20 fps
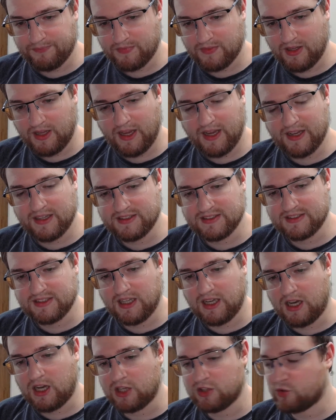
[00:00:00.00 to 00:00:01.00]
And
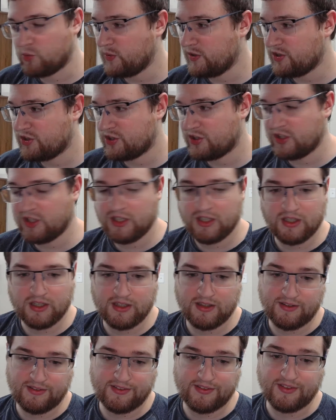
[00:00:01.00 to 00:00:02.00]
on Twitch, it
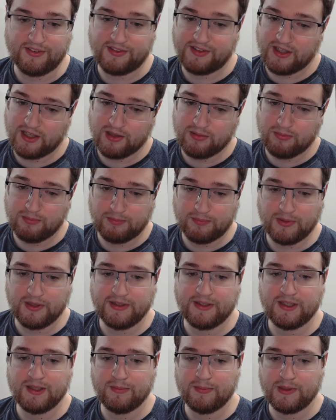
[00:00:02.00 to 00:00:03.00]
is the same
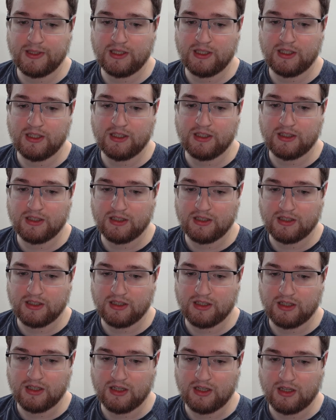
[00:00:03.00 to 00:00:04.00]
BTB
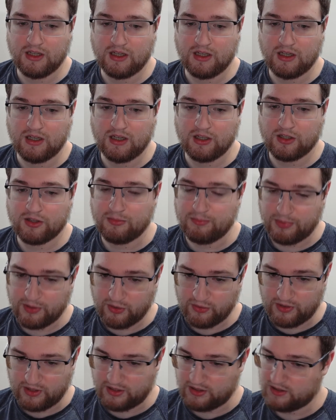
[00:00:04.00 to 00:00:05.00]

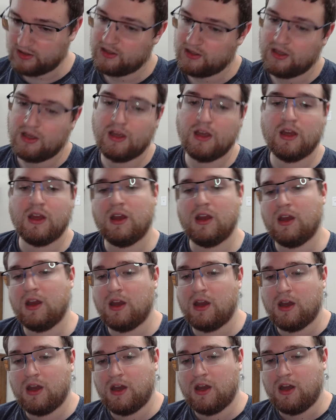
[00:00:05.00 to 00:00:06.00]
computing,
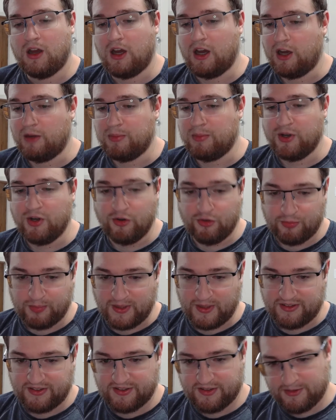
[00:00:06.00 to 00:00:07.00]
but no
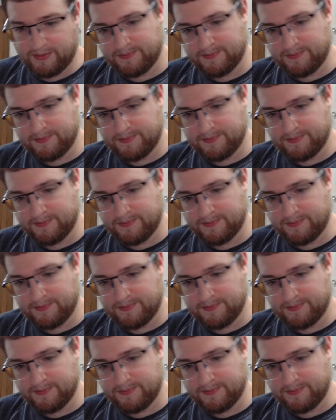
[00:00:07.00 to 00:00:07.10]
space.